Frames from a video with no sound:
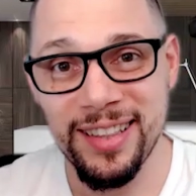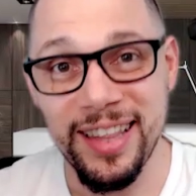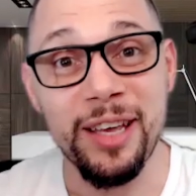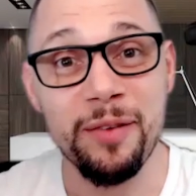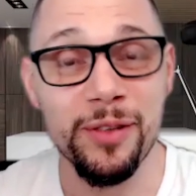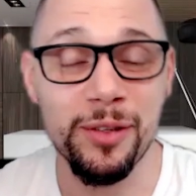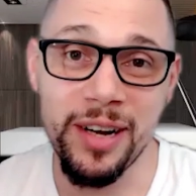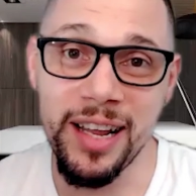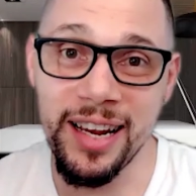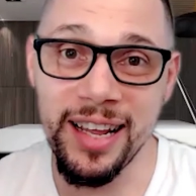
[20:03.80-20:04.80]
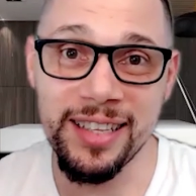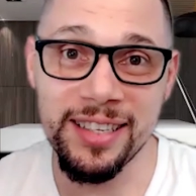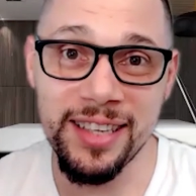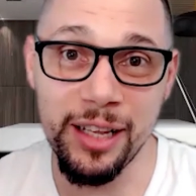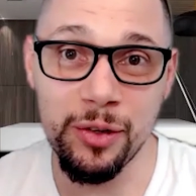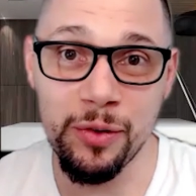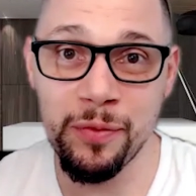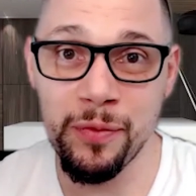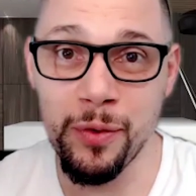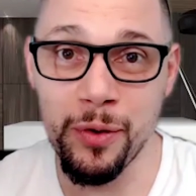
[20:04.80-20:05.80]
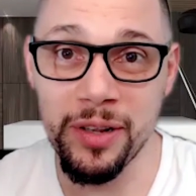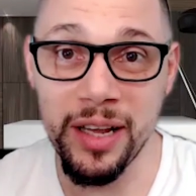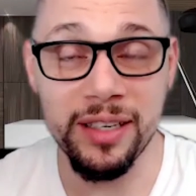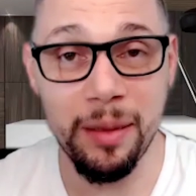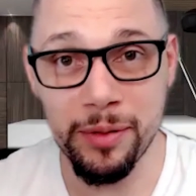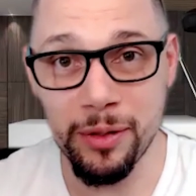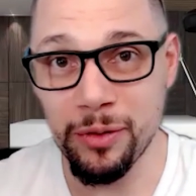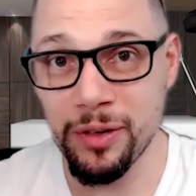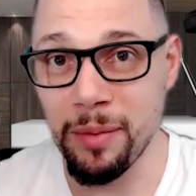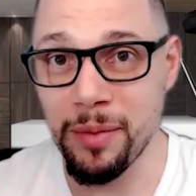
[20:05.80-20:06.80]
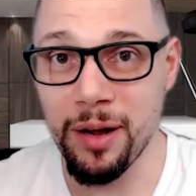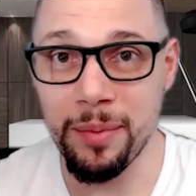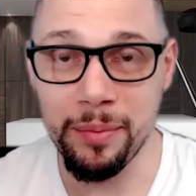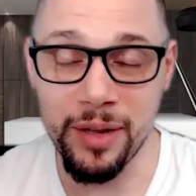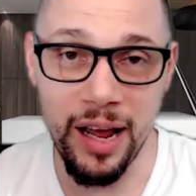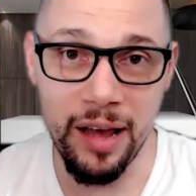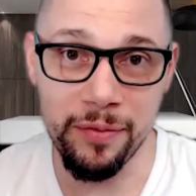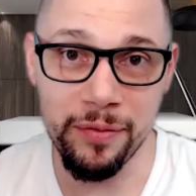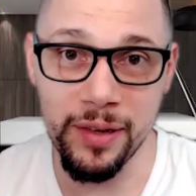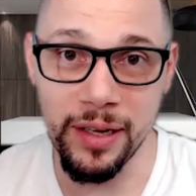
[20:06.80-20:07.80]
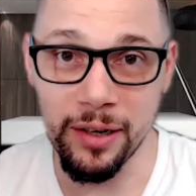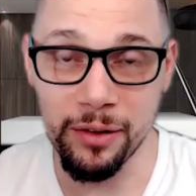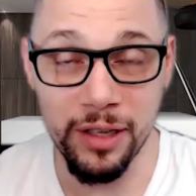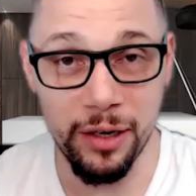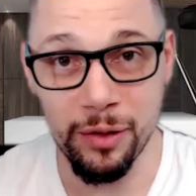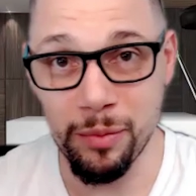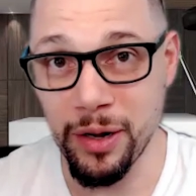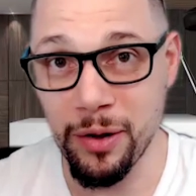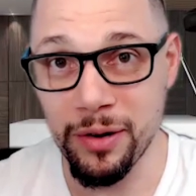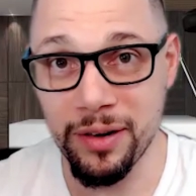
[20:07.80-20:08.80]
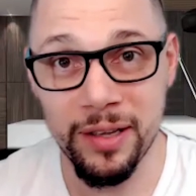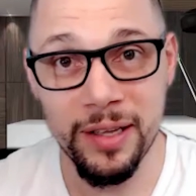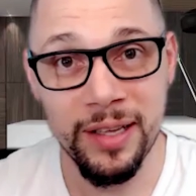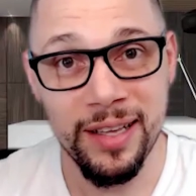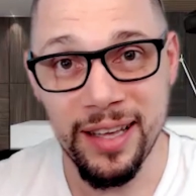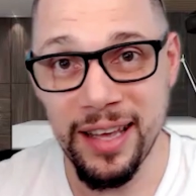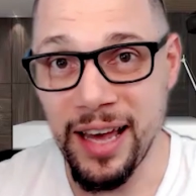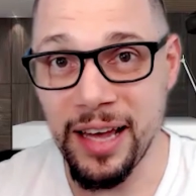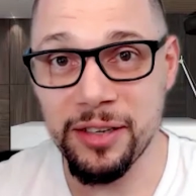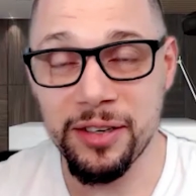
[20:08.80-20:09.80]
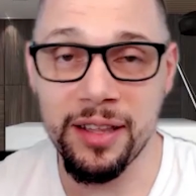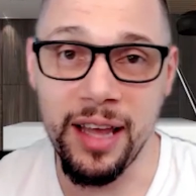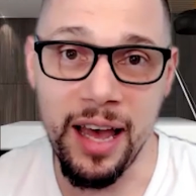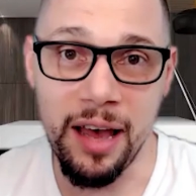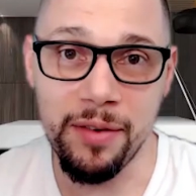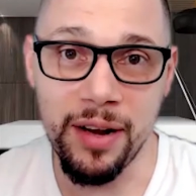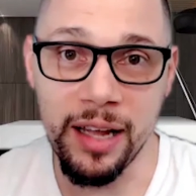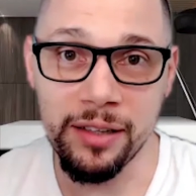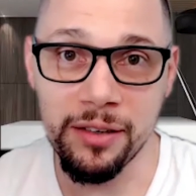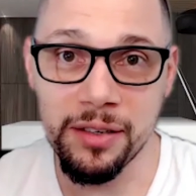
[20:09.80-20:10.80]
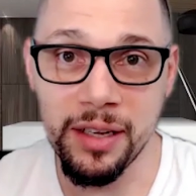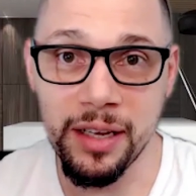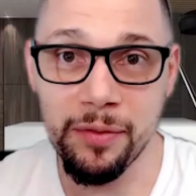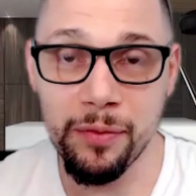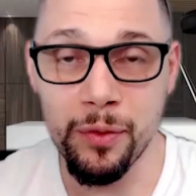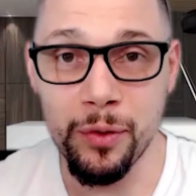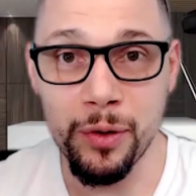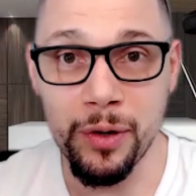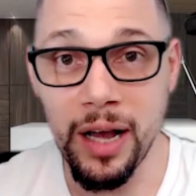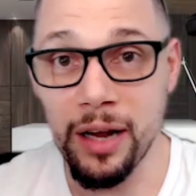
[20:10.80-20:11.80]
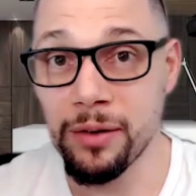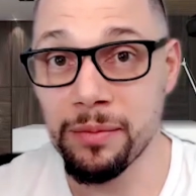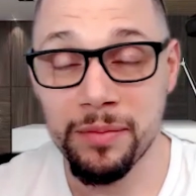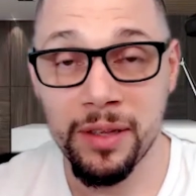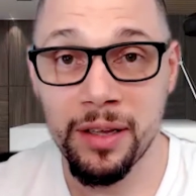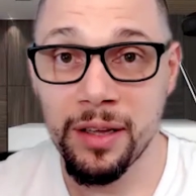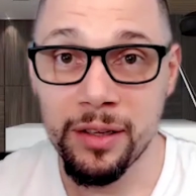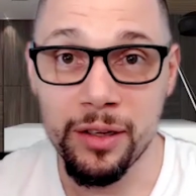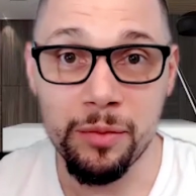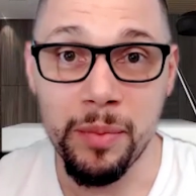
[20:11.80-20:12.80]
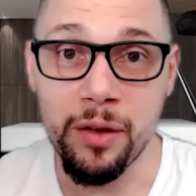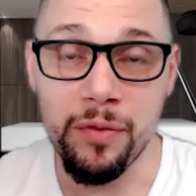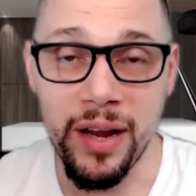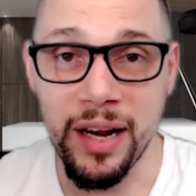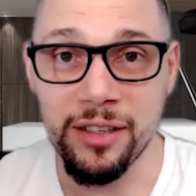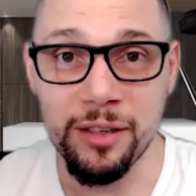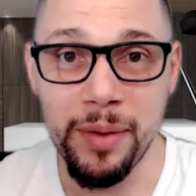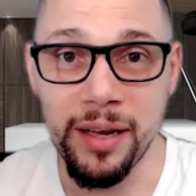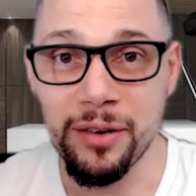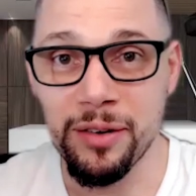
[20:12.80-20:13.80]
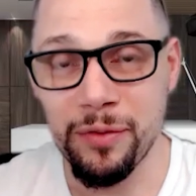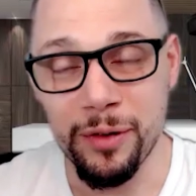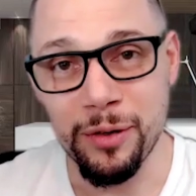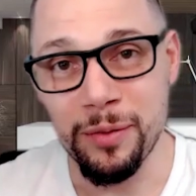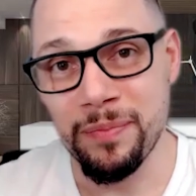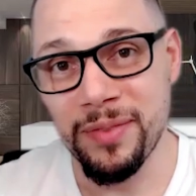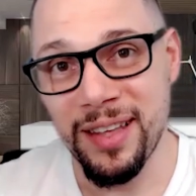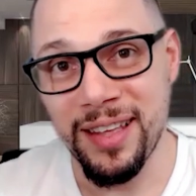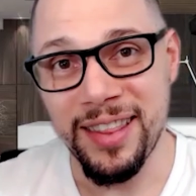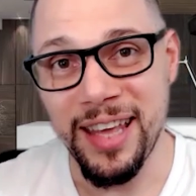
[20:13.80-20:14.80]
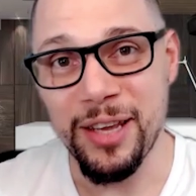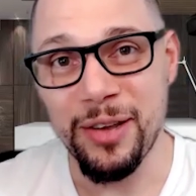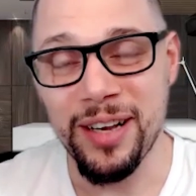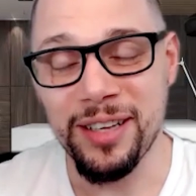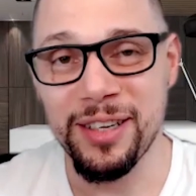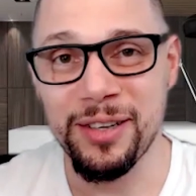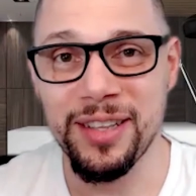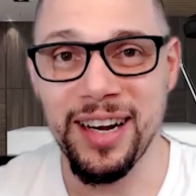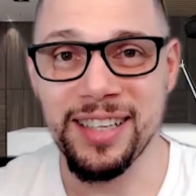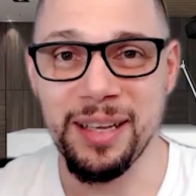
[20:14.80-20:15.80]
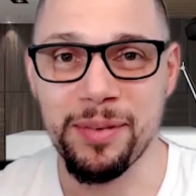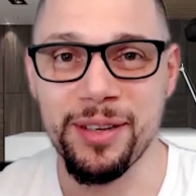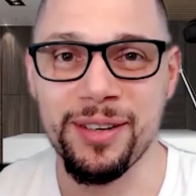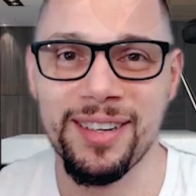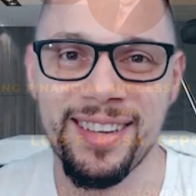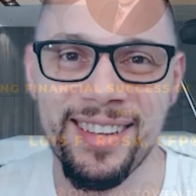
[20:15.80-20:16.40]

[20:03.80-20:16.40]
thank you for tuning in, and stay tuned for next episodes coming up. I'm going to have continue to bring on guests that have a lot to say for how to just make your finances better in the future. Thank you, and I'll see you in the next episode.